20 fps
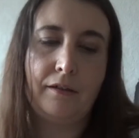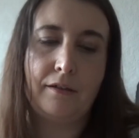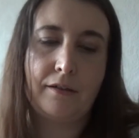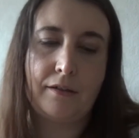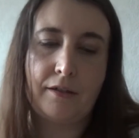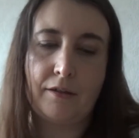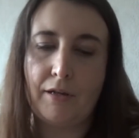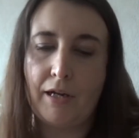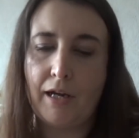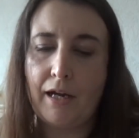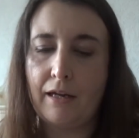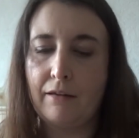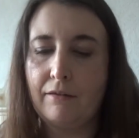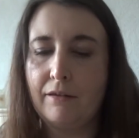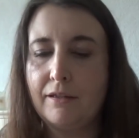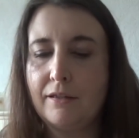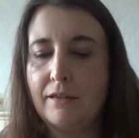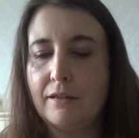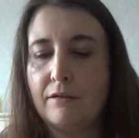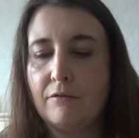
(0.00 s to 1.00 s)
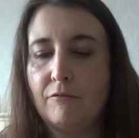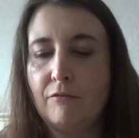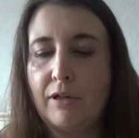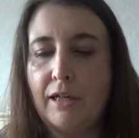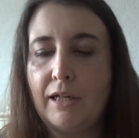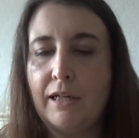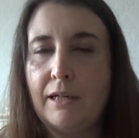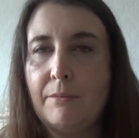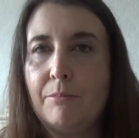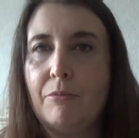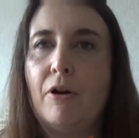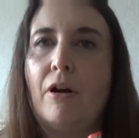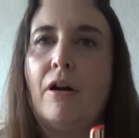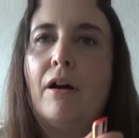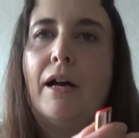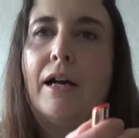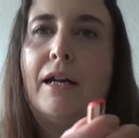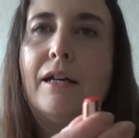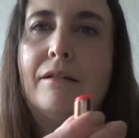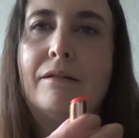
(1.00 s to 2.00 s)
So yeah, this is a really
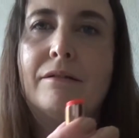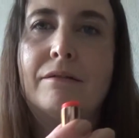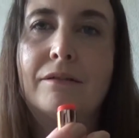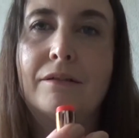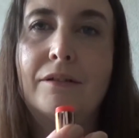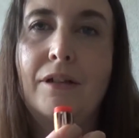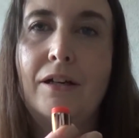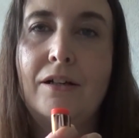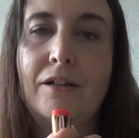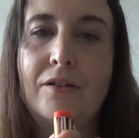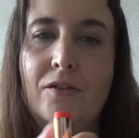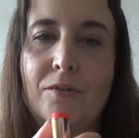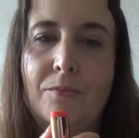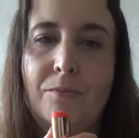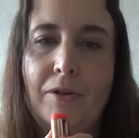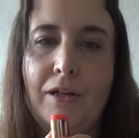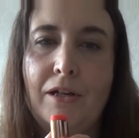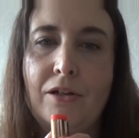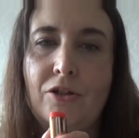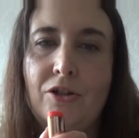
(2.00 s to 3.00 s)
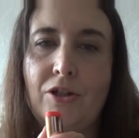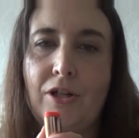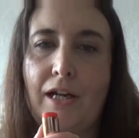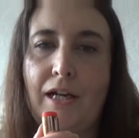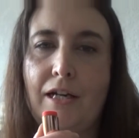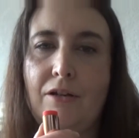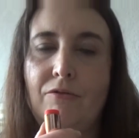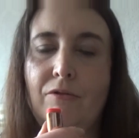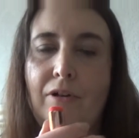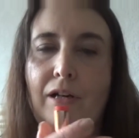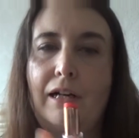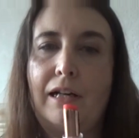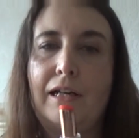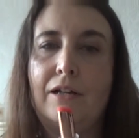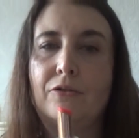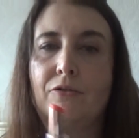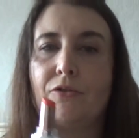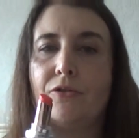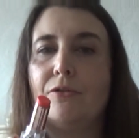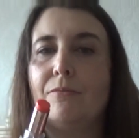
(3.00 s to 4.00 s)
bright kind of spring shade,
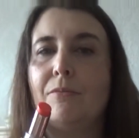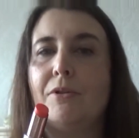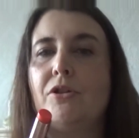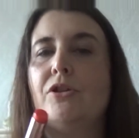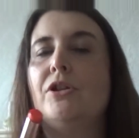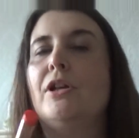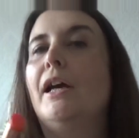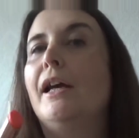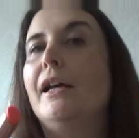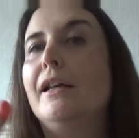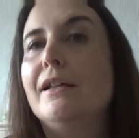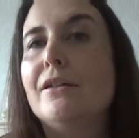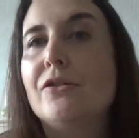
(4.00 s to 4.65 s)
really, or summer shade.